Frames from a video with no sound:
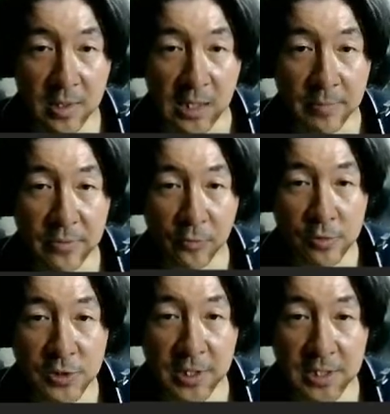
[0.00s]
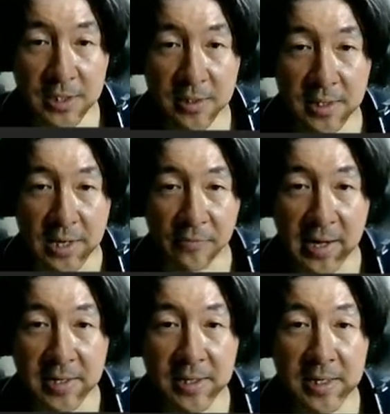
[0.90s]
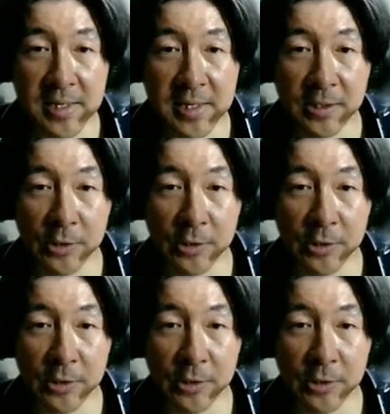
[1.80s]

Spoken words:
Let me first check if I need